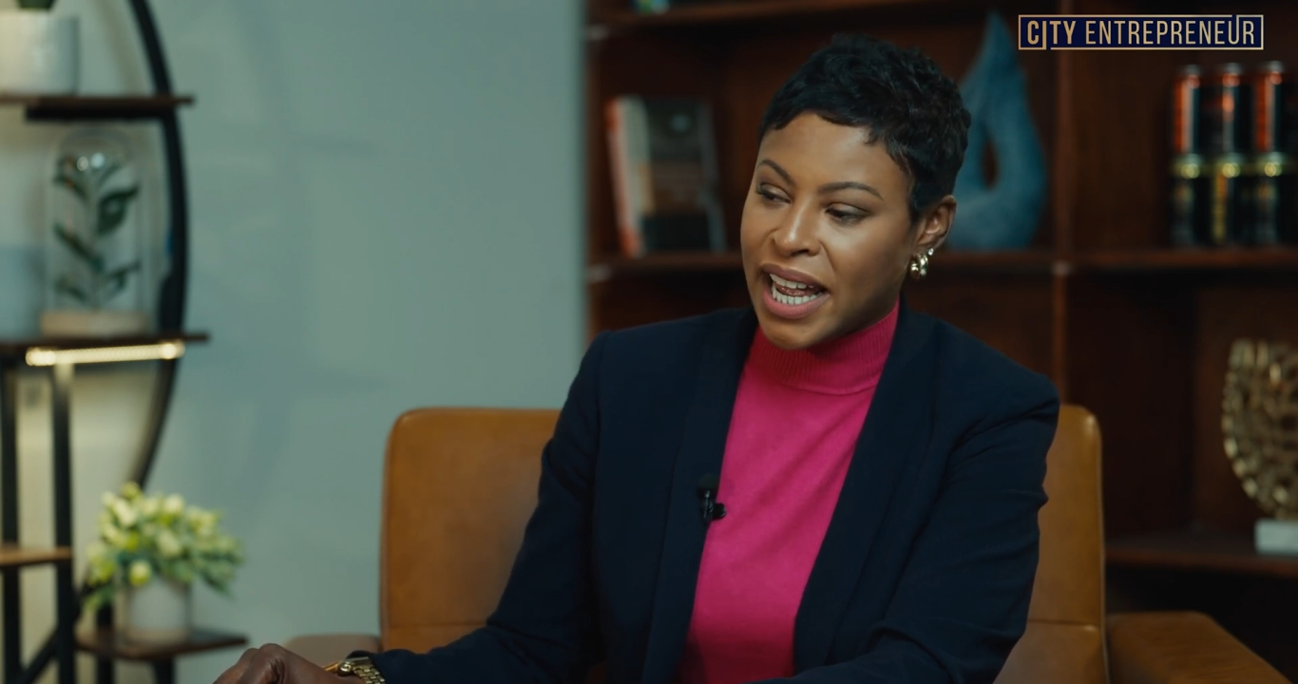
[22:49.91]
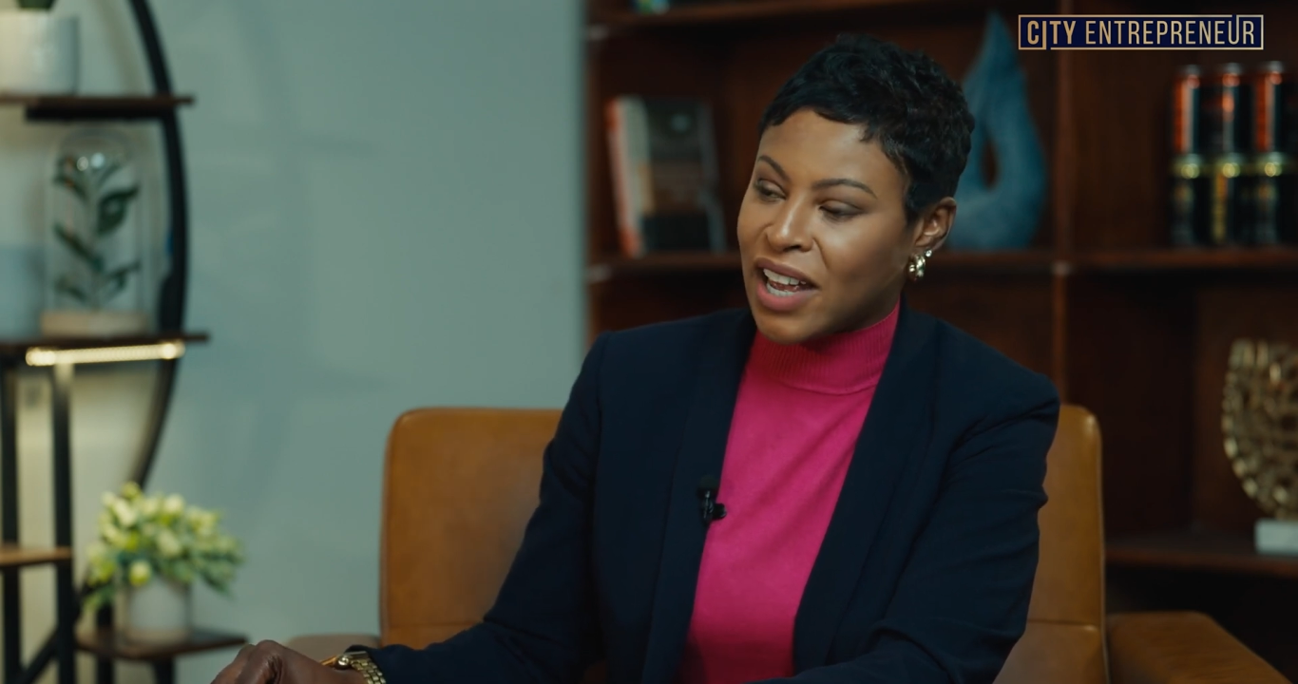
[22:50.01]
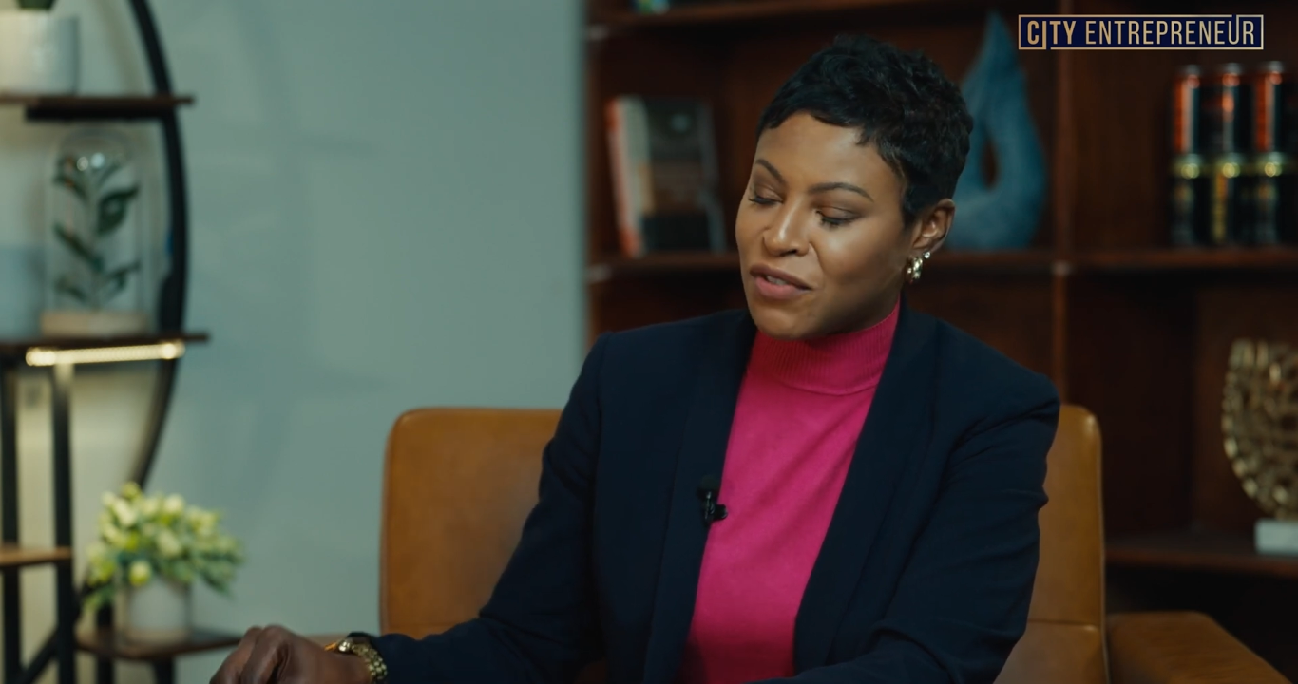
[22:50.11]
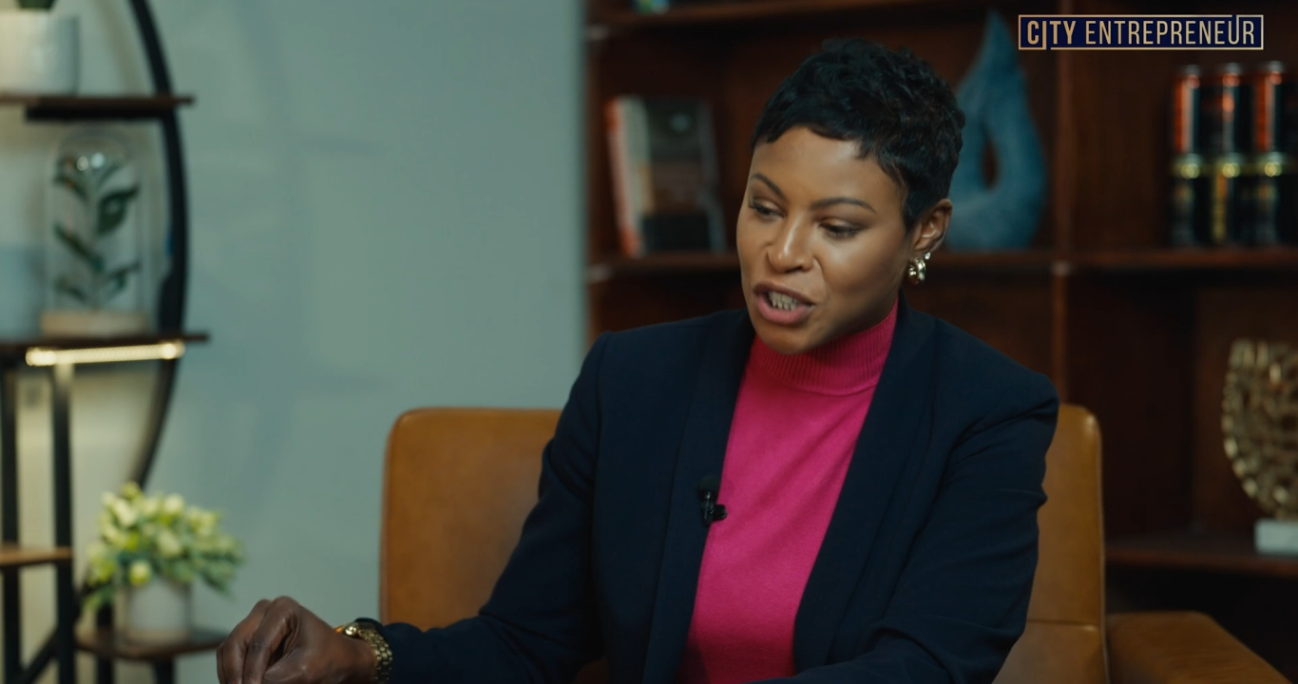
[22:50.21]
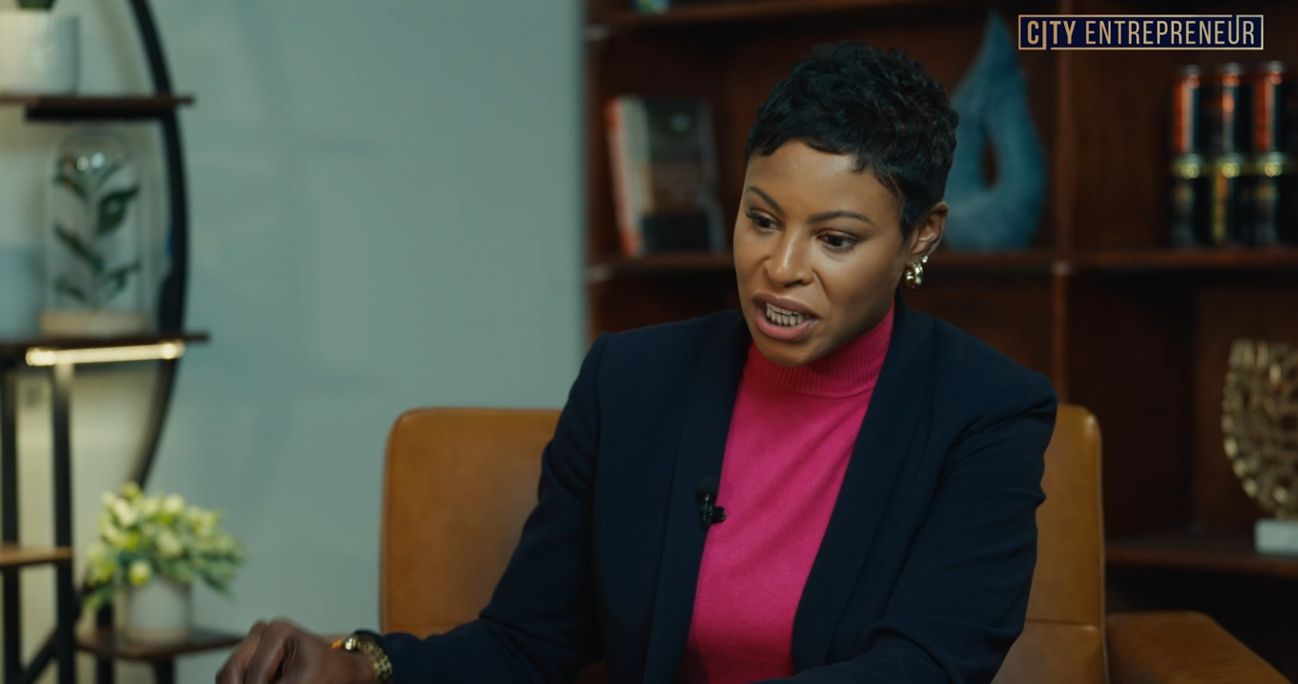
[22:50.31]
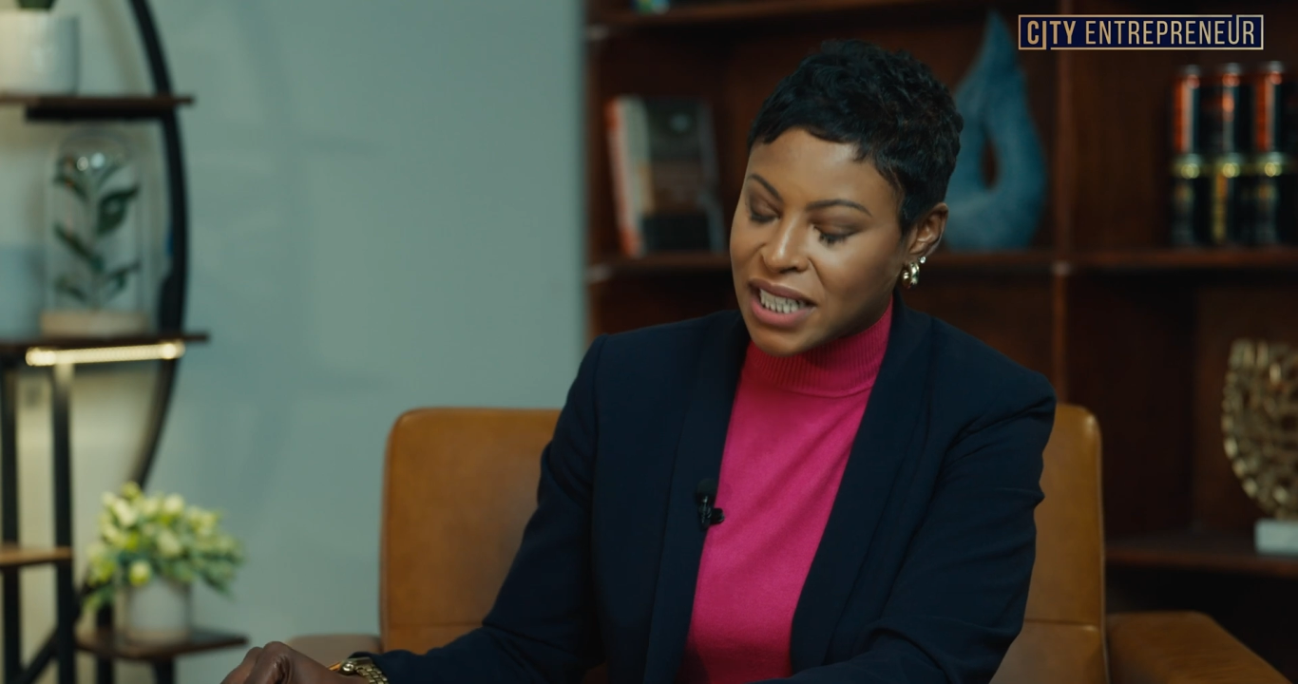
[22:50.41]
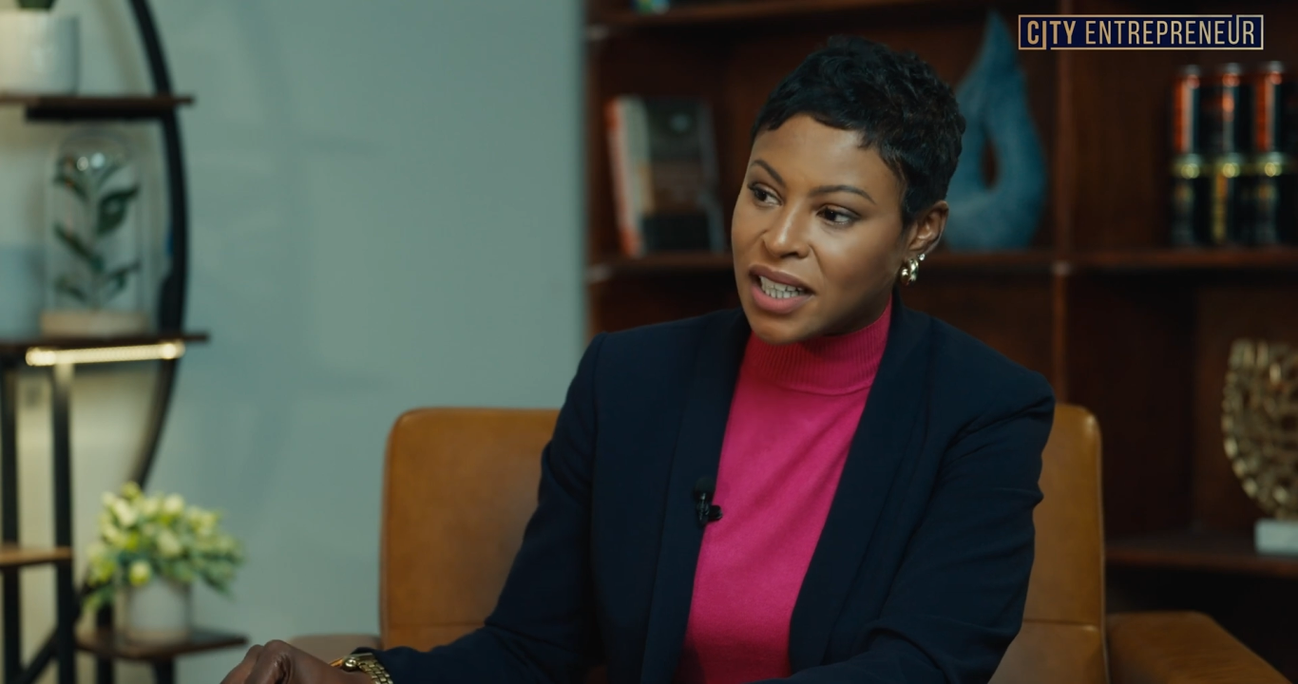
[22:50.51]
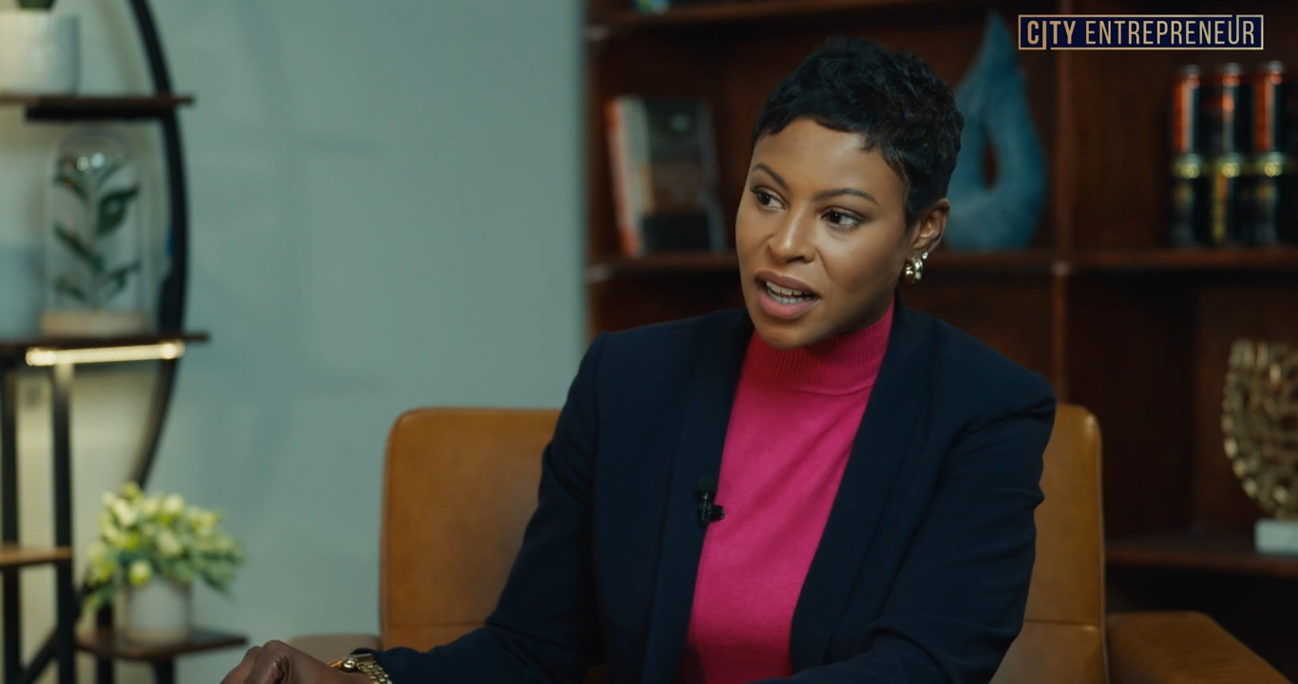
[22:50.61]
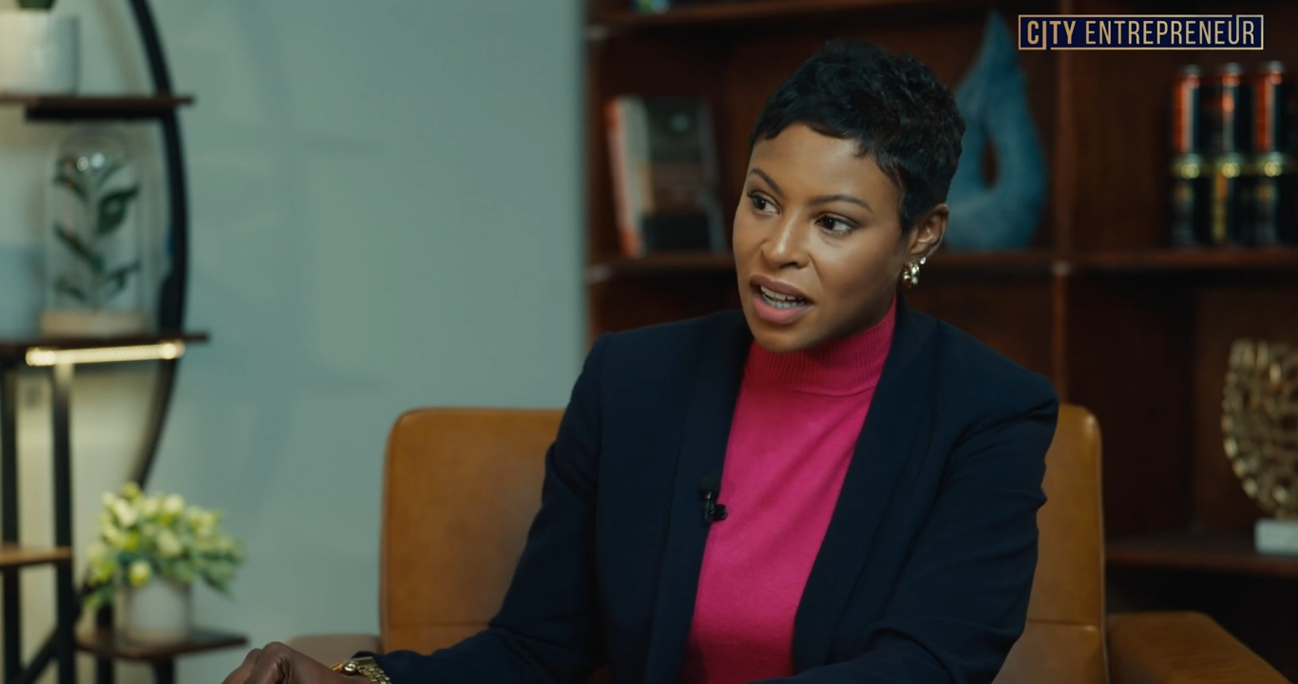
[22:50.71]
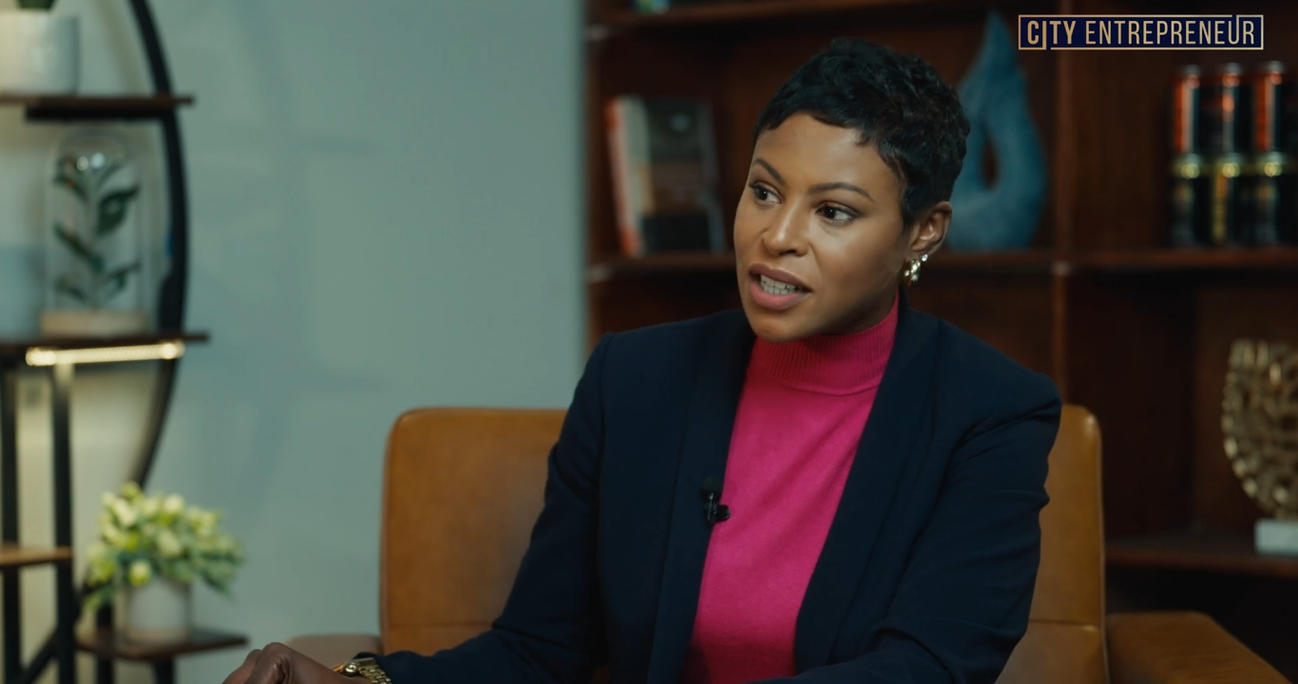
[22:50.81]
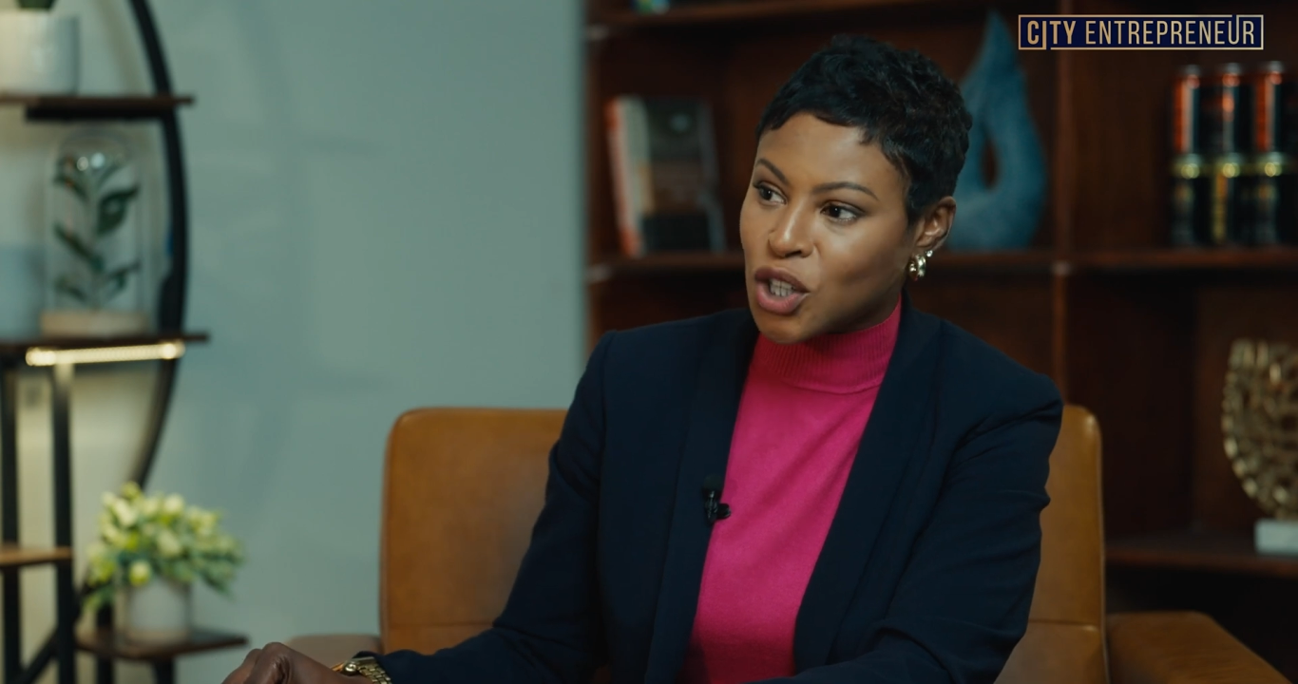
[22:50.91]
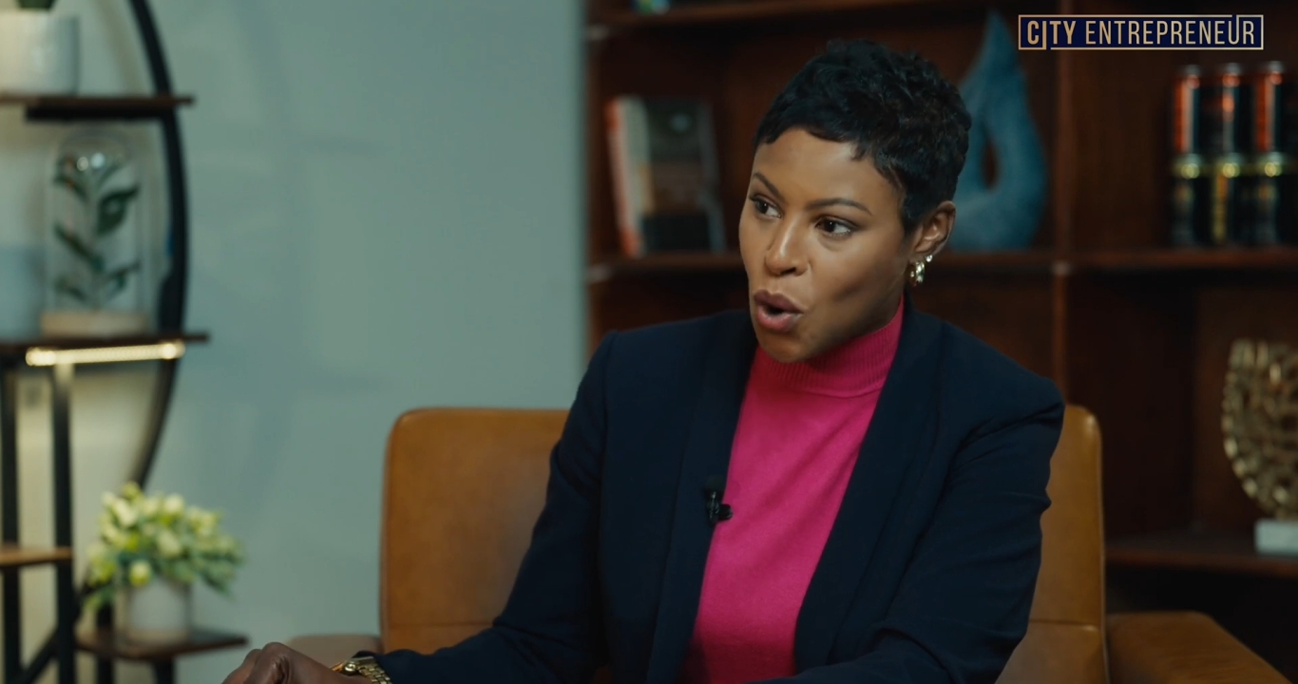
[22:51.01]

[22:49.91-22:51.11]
If she does